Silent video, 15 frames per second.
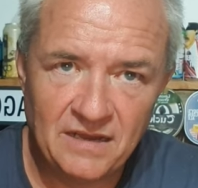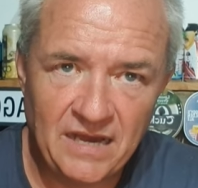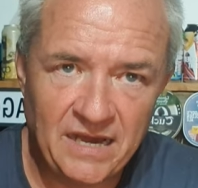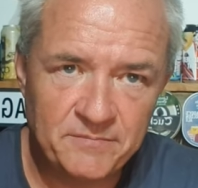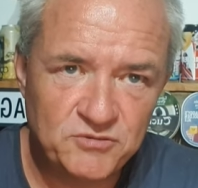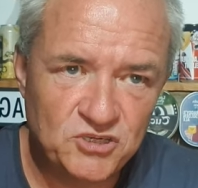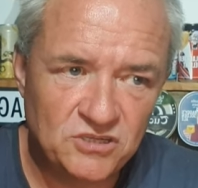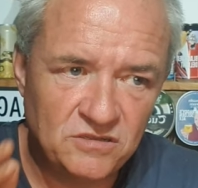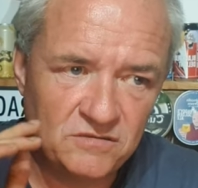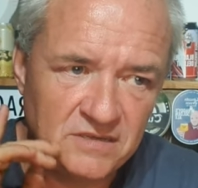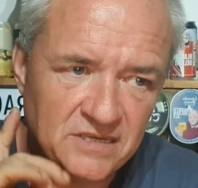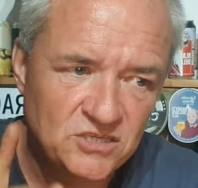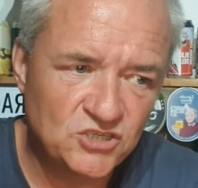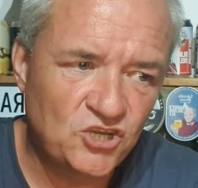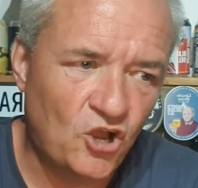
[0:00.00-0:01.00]

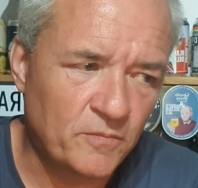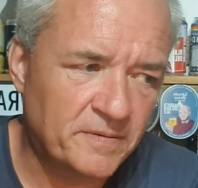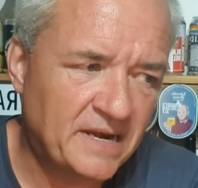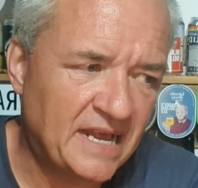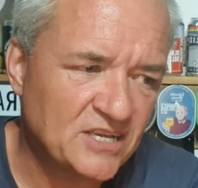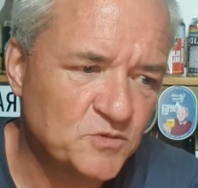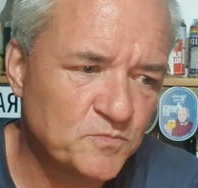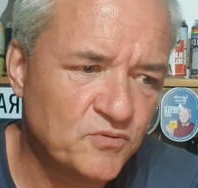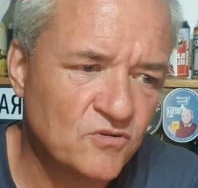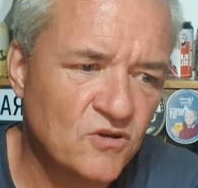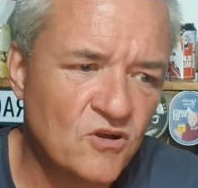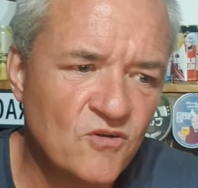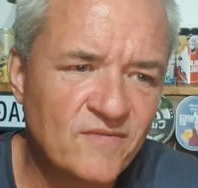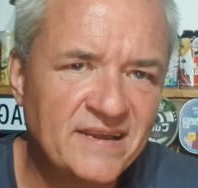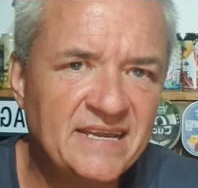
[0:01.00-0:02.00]
absolutely top class
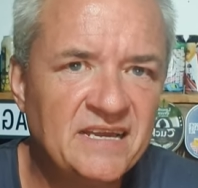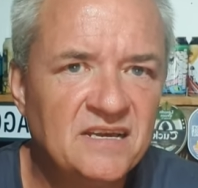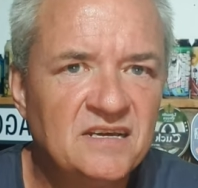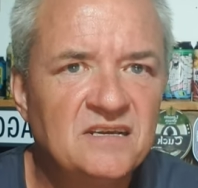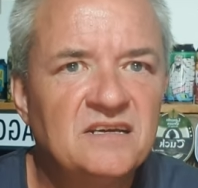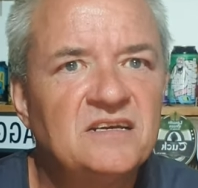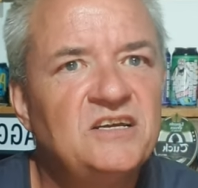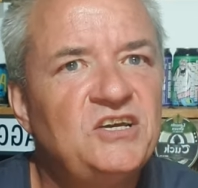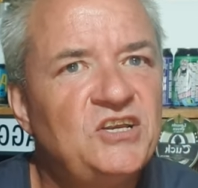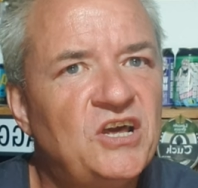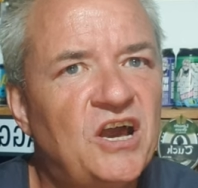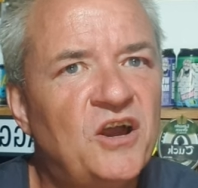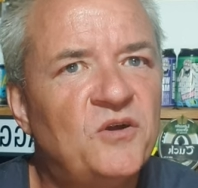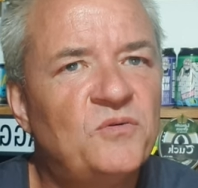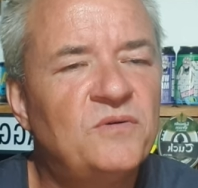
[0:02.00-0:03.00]
brewery you
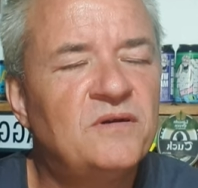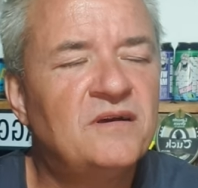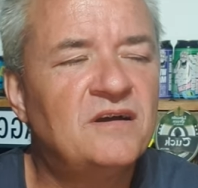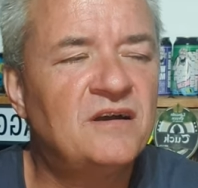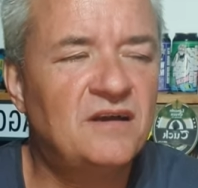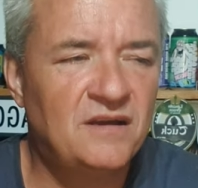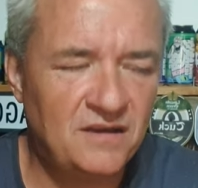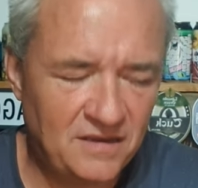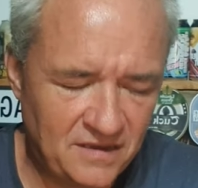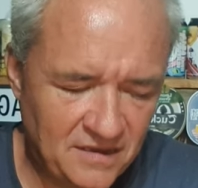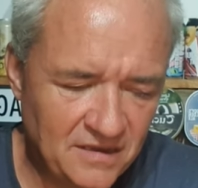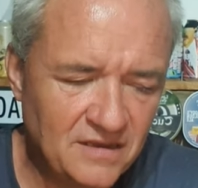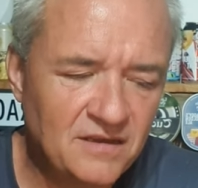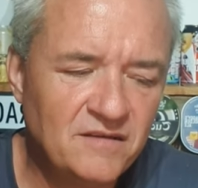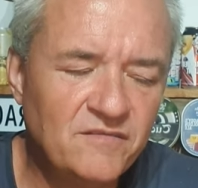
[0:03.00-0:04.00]
know
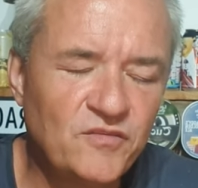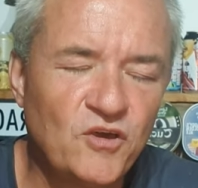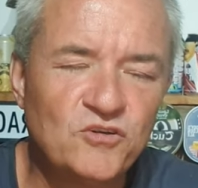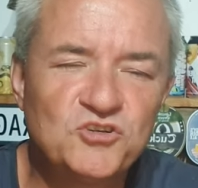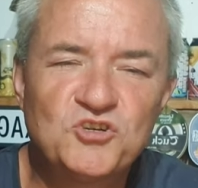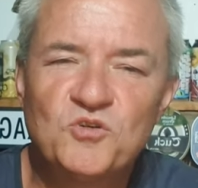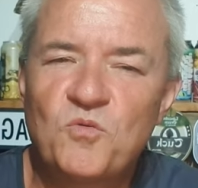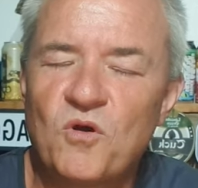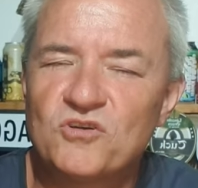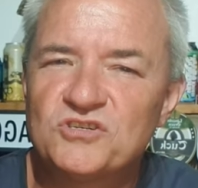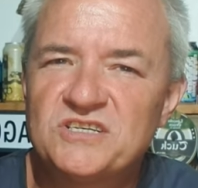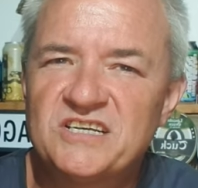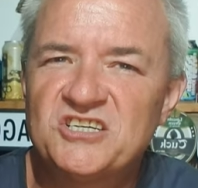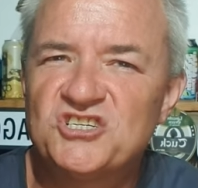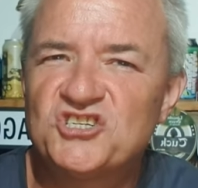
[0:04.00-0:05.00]
those who
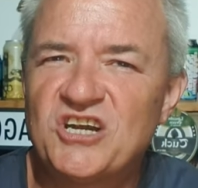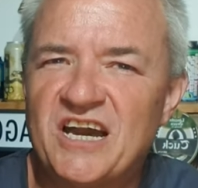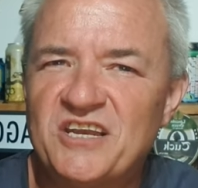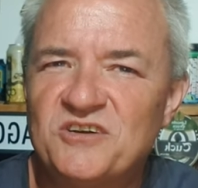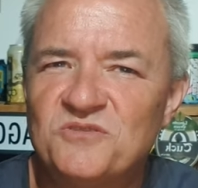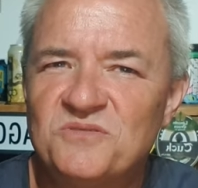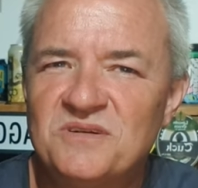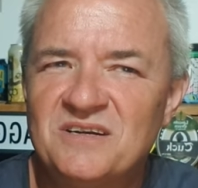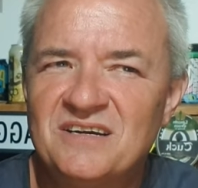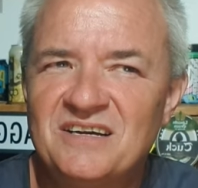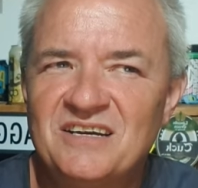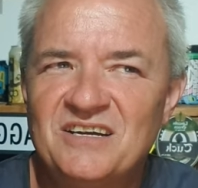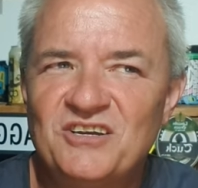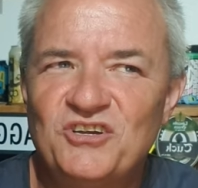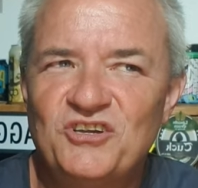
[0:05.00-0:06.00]
watch this channel
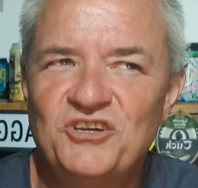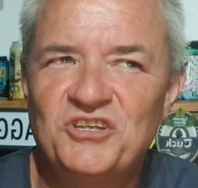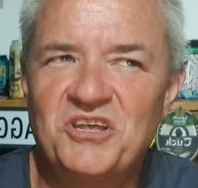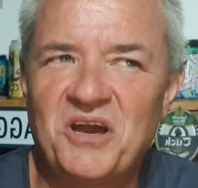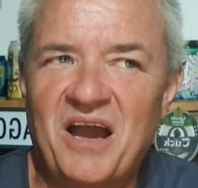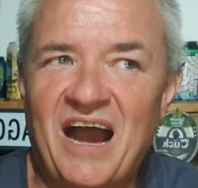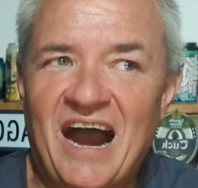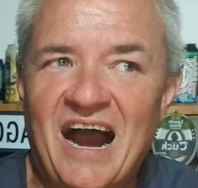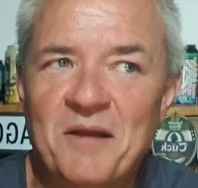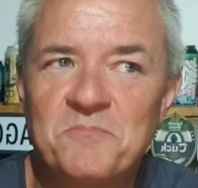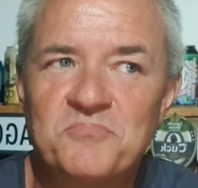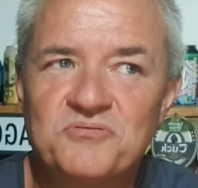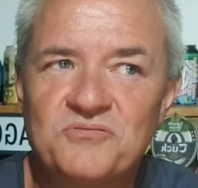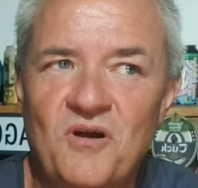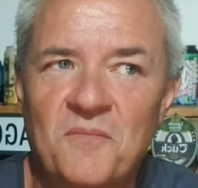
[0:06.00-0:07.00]
you know i'm
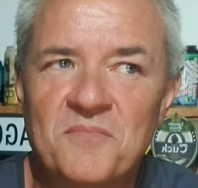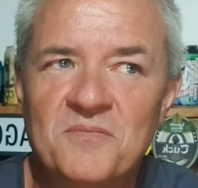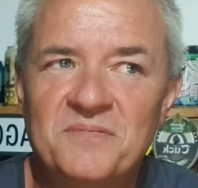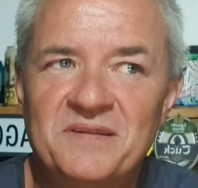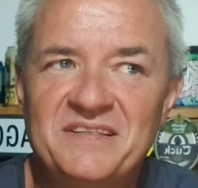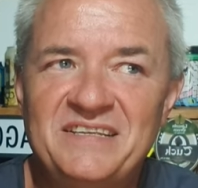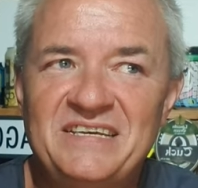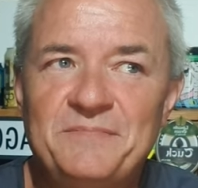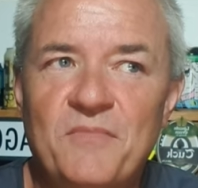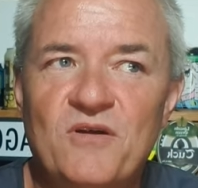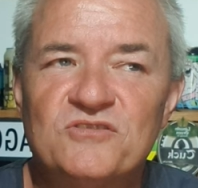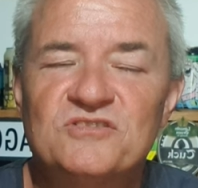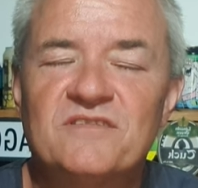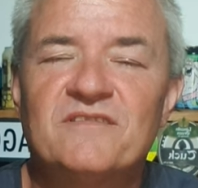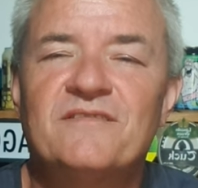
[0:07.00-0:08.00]
probably the
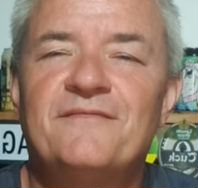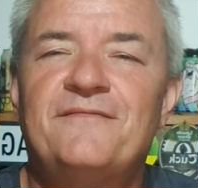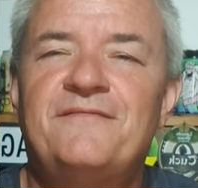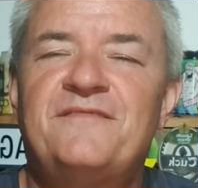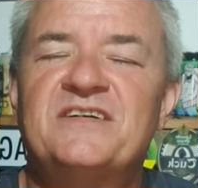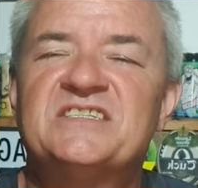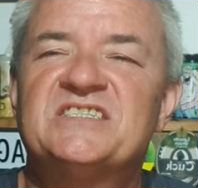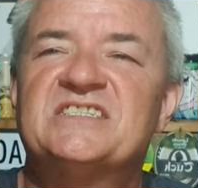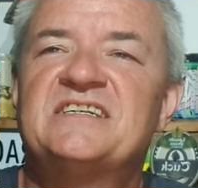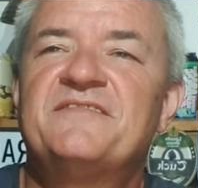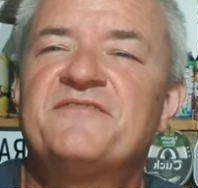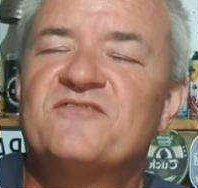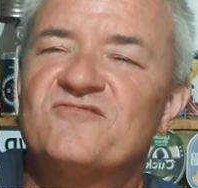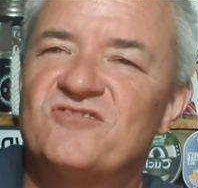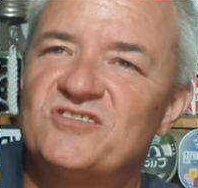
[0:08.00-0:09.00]
most
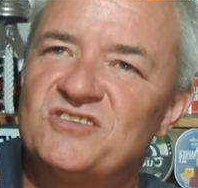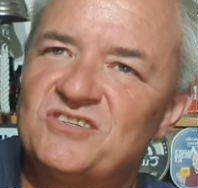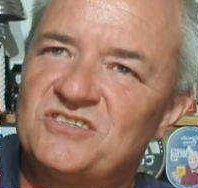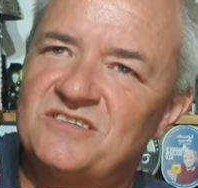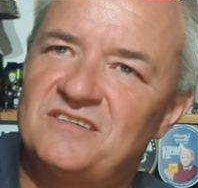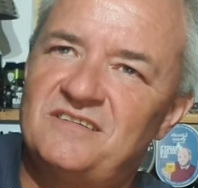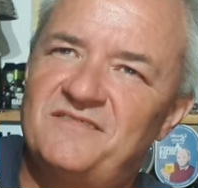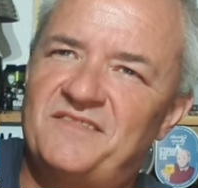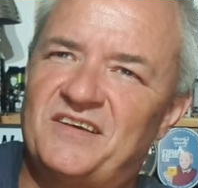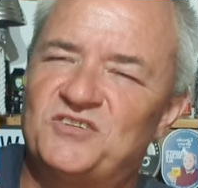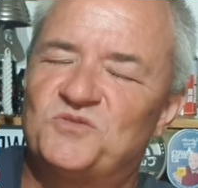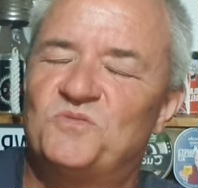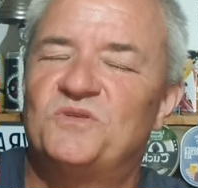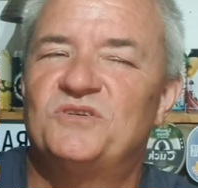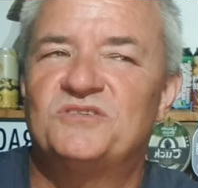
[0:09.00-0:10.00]
vociferous if
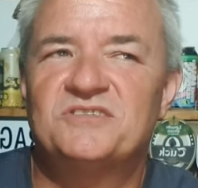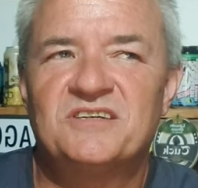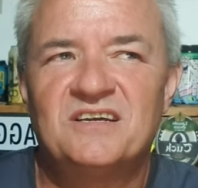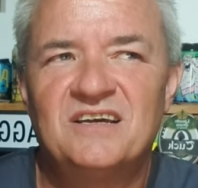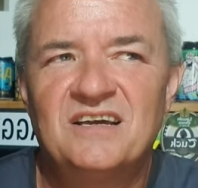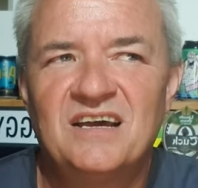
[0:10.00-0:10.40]
that's a word